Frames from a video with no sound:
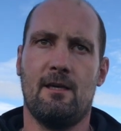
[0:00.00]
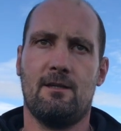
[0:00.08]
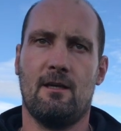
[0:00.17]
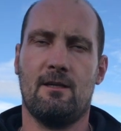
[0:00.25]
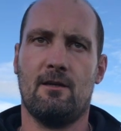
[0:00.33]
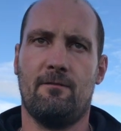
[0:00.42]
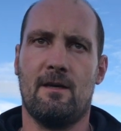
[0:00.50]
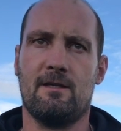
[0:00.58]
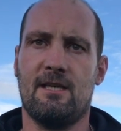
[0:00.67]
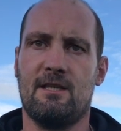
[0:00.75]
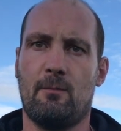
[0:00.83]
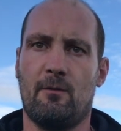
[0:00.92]
It's, it's a
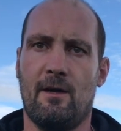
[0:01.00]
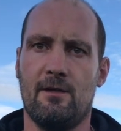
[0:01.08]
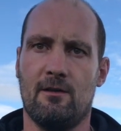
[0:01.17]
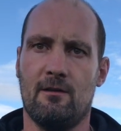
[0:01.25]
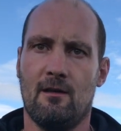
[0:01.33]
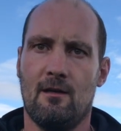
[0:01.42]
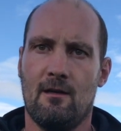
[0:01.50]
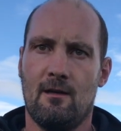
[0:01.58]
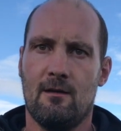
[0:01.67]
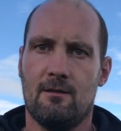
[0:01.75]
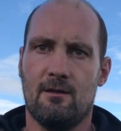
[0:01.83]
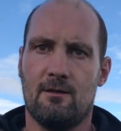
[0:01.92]
fantastic profession
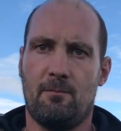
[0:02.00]
to,